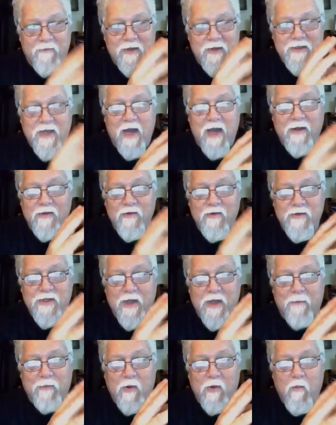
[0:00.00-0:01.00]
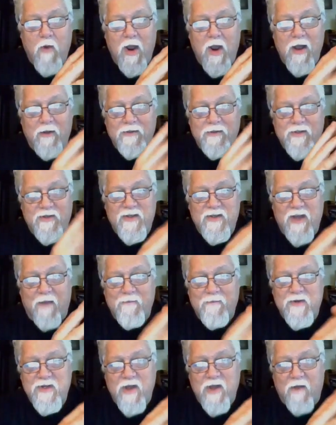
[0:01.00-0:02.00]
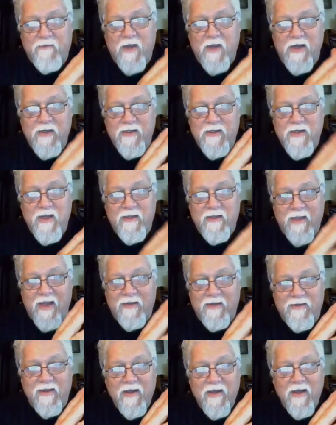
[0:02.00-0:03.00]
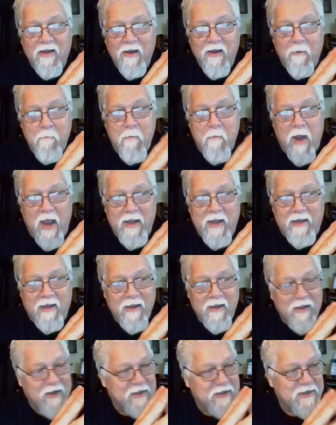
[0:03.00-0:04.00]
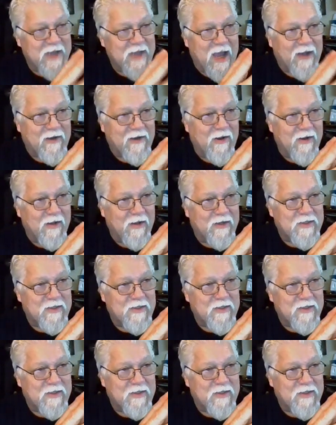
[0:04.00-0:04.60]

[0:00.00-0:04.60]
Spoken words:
He's got to do something wild, some stuff that he did that Mike is not going to